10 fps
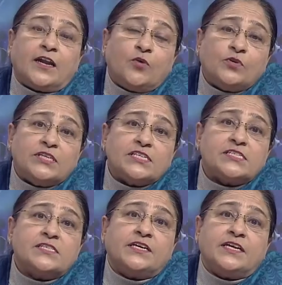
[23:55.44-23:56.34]
around
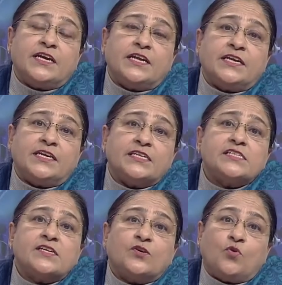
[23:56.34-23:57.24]
this, the DNA
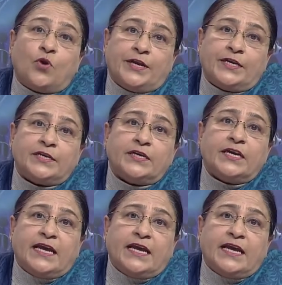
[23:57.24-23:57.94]
is coiled.